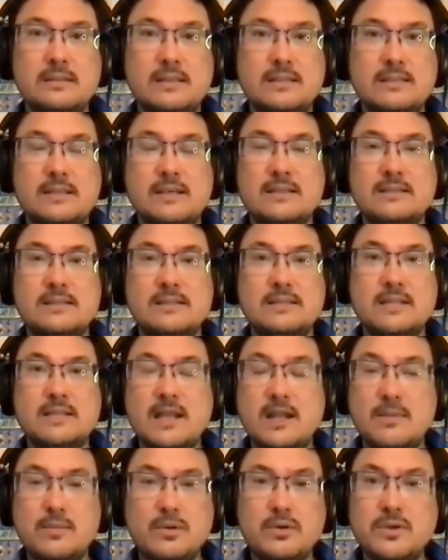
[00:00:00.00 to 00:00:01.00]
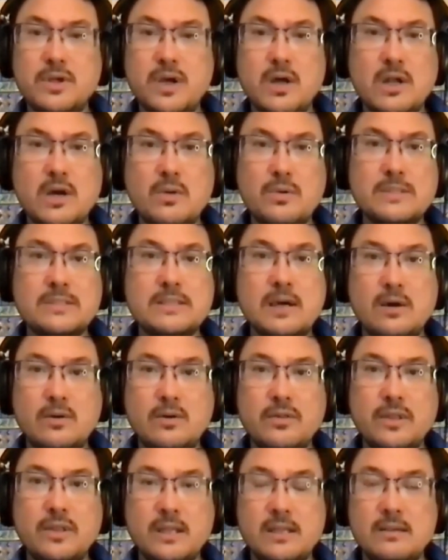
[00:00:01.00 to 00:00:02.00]
it's not sustainable and not always
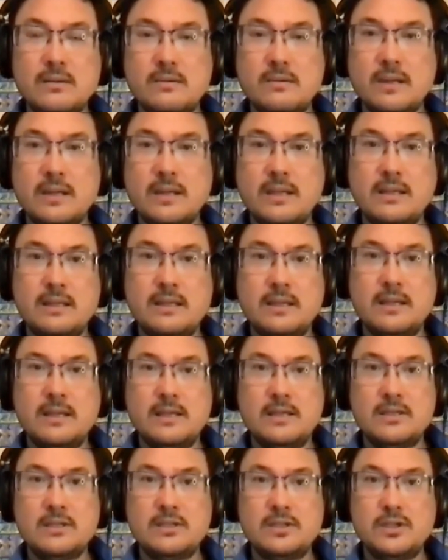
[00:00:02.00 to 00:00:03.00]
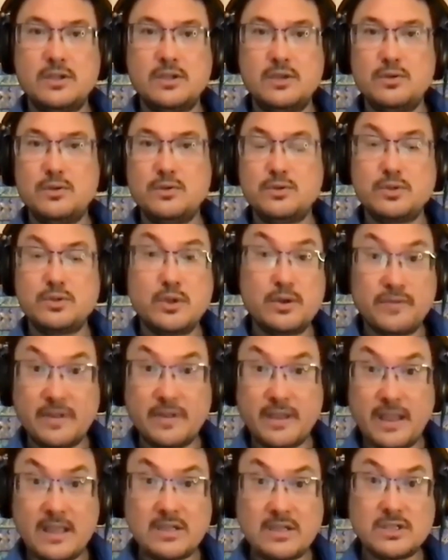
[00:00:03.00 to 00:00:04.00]
healthy, right? To use
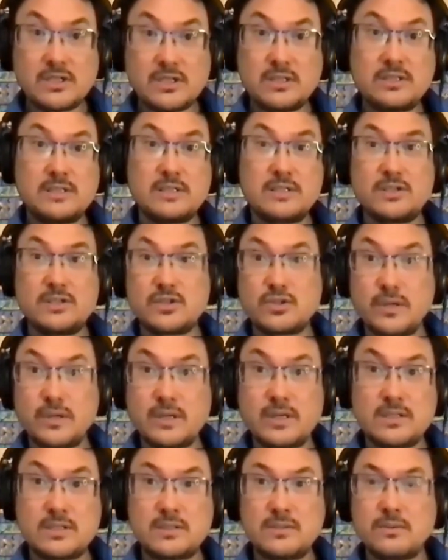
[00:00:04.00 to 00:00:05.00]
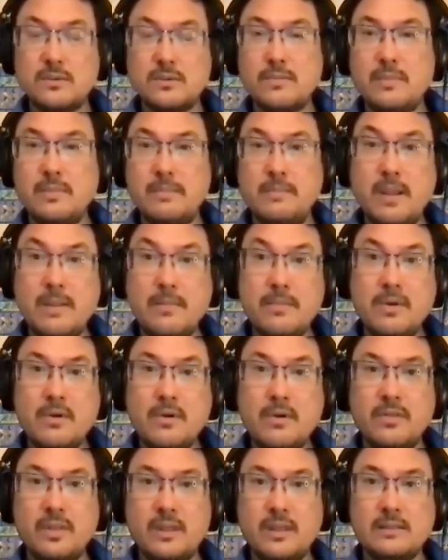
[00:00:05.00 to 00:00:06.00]
notifications and streaks to
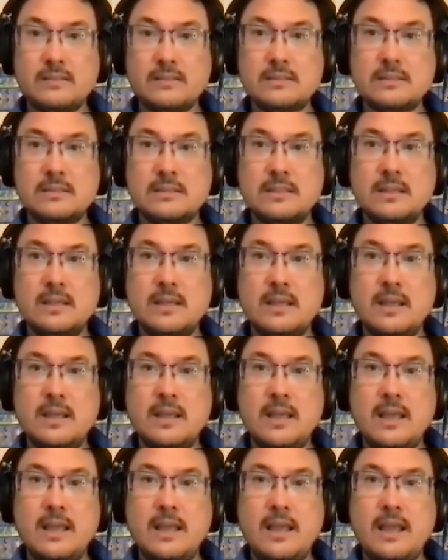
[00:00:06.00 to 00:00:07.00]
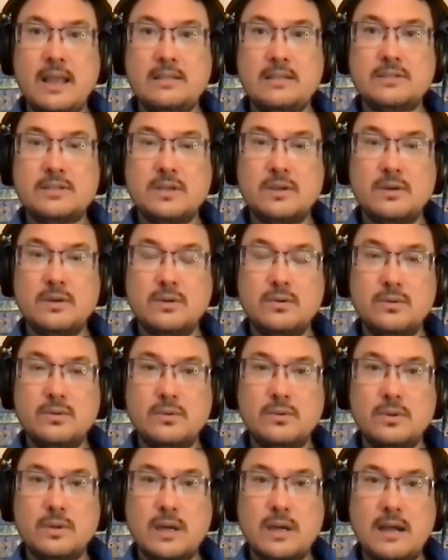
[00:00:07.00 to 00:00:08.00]
remember things. And so
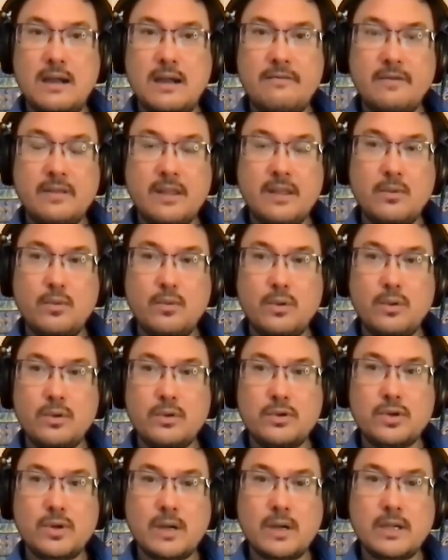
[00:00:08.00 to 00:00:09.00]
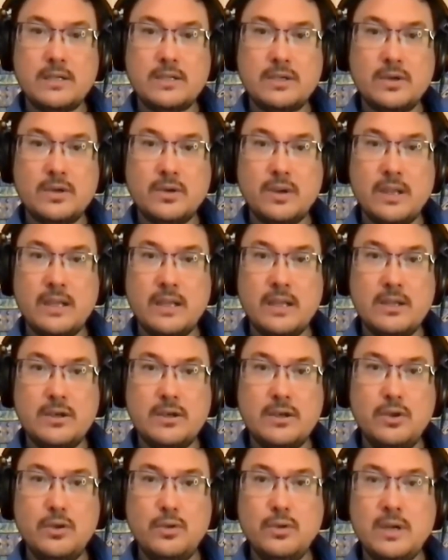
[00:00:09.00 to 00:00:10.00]
I feel like we're trying to create a
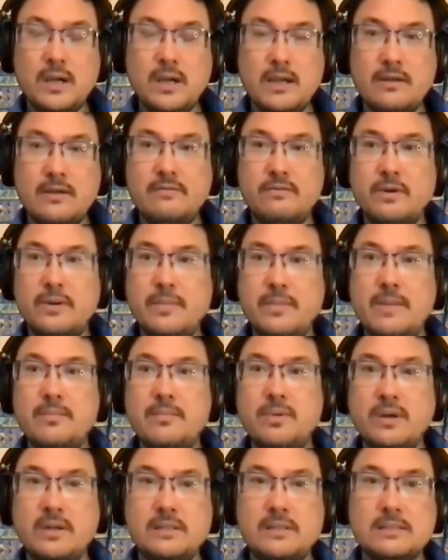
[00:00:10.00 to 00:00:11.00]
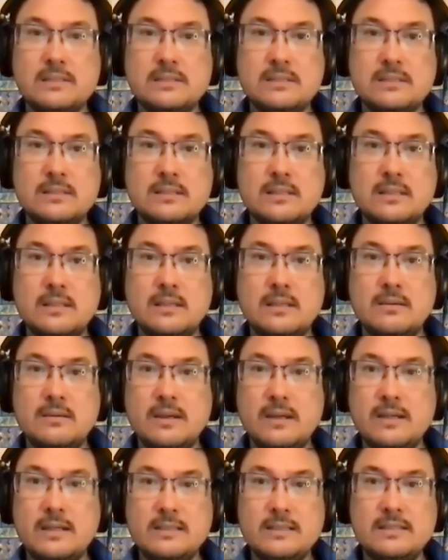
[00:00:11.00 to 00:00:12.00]
new kind of remembrance,
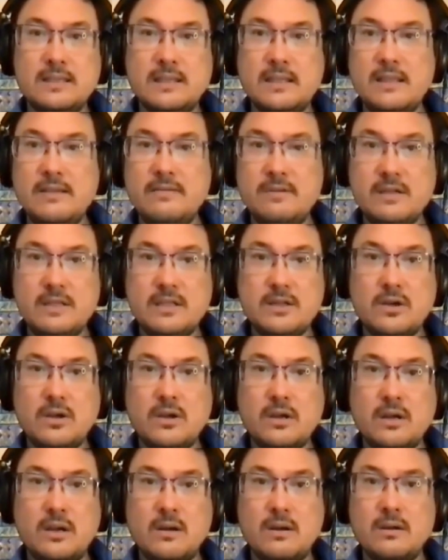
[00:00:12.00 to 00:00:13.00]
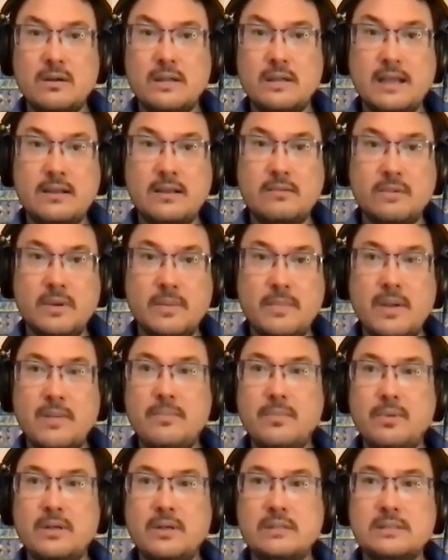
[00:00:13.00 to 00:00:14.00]
right? It's like even in our card deck,
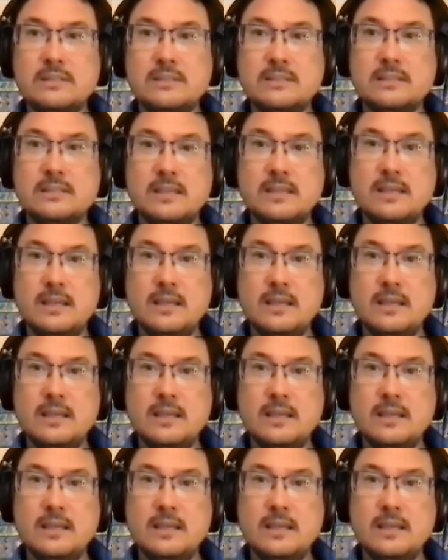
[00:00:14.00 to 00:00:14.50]
remembrance.